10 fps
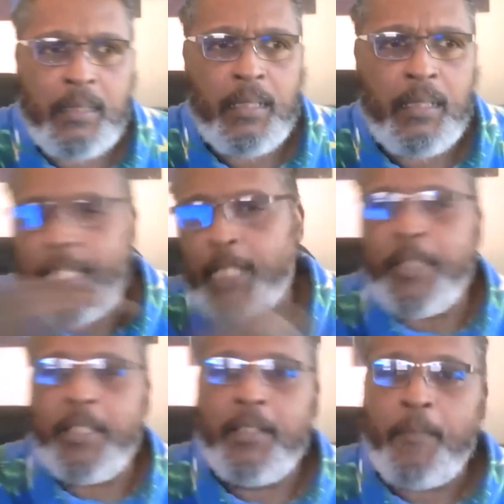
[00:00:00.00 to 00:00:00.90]
Okay, that's
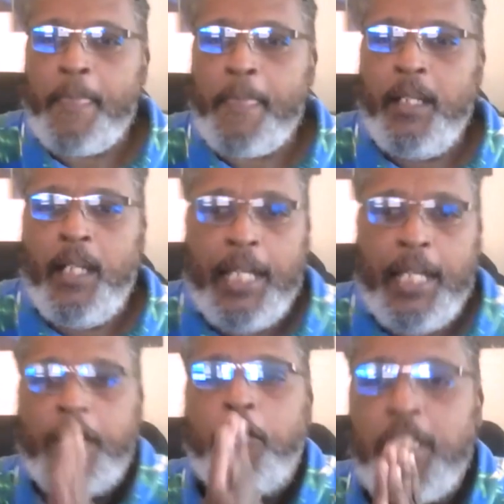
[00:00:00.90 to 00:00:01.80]
perfect. Are any
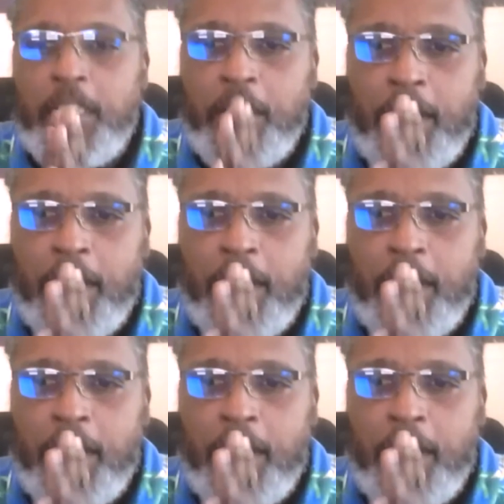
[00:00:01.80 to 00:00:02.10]
other questions or